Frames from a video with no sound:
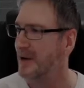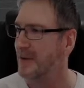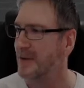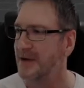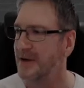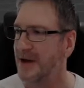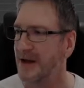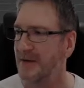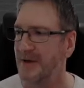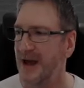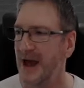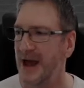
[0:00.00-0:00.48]

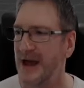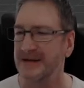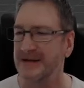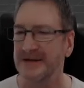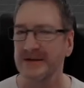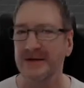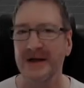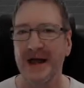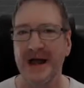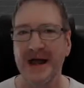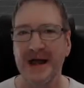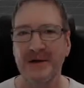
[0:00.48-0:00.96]
I will never
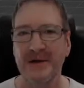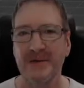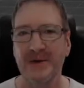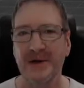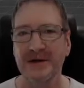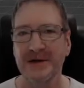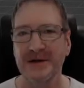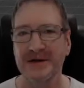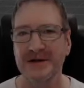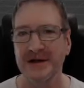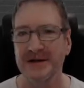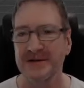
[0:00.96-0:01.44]
hassle
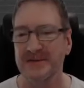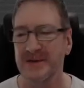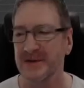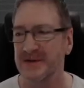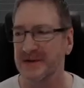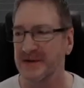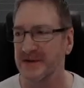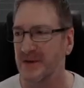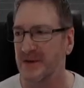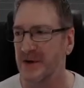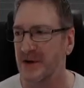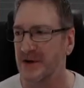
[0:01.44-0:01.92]
anyone that
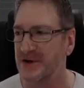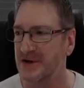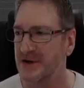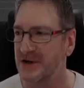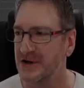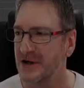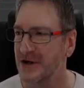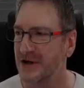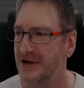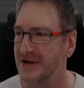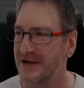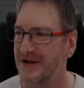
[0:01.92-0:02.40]
just wants to
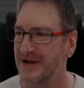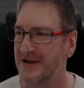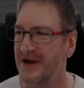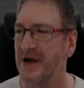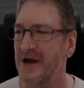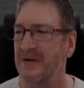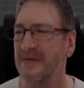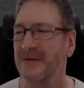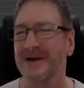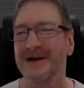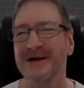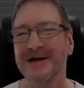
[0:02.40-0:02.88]
watch.
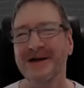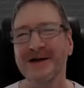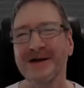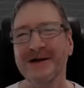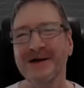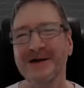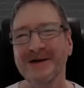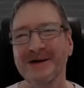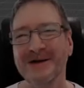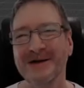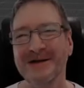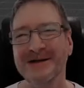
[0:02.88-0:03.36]
Sniper
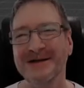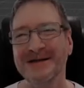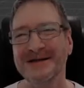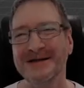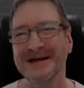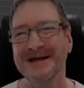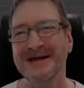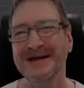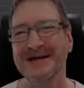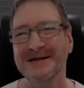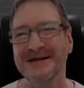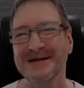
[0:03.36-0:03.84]
Girl, good
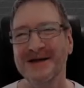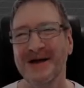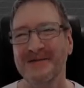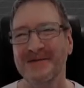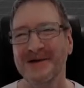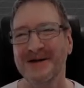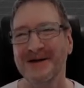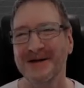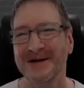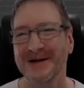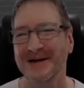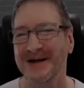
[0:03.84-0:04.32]
to see you,
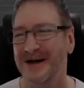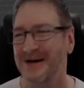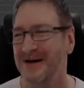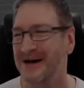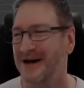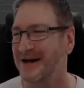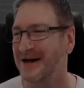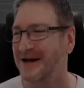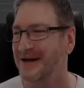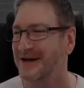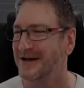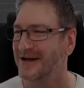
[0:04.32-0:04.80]
Sniper Girl,
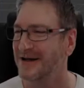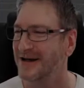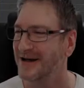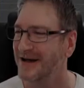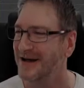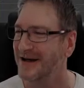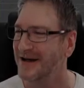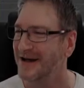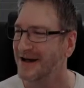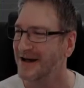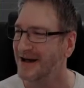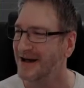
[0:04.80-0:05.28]
how are you?